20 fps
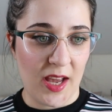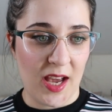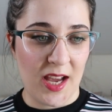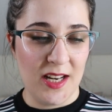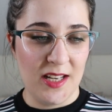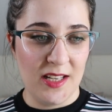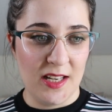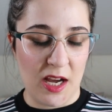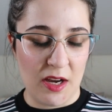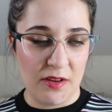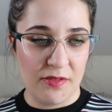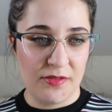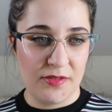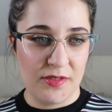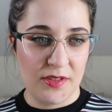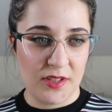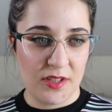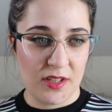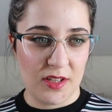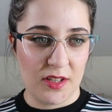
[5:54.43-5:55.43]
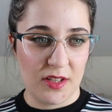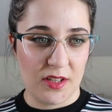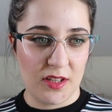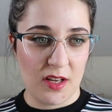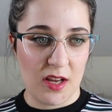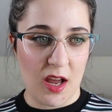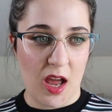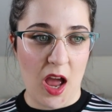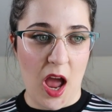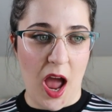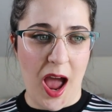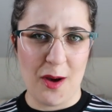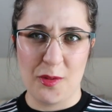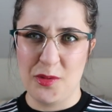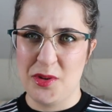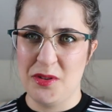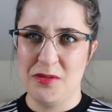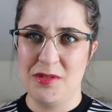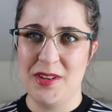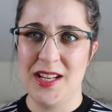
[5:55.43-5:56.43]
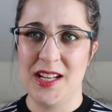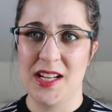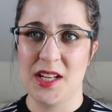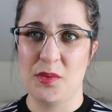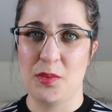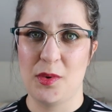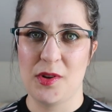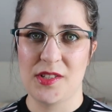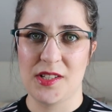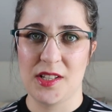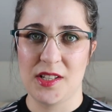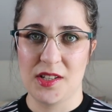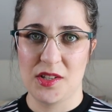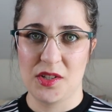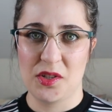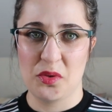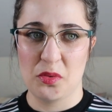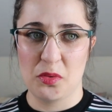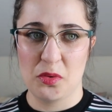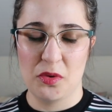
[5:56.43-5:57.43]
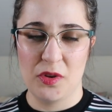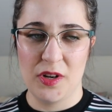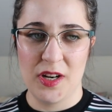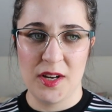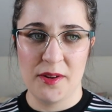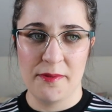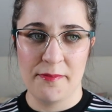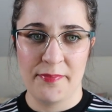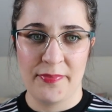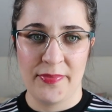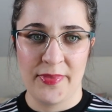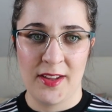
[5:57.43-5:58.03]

I loved how unique it was as a story.